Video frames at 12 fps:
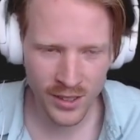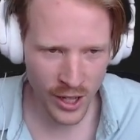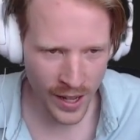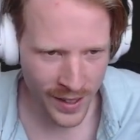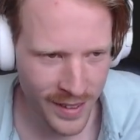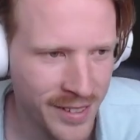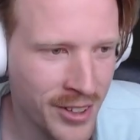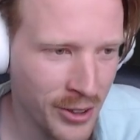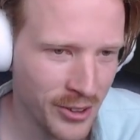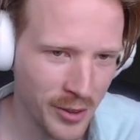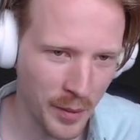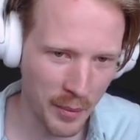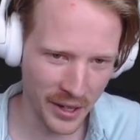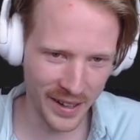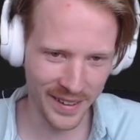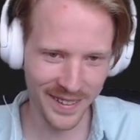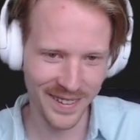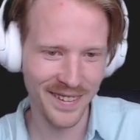chat can start using my
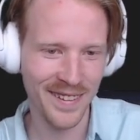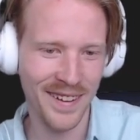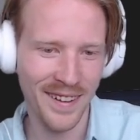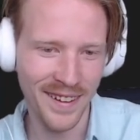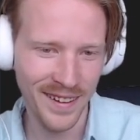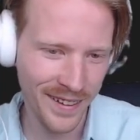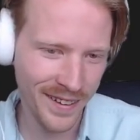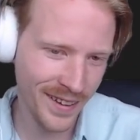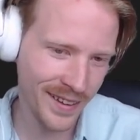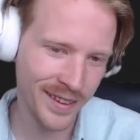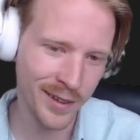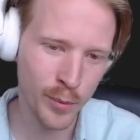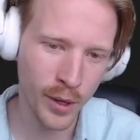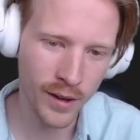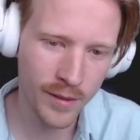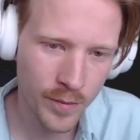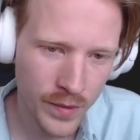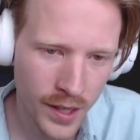brain at this part.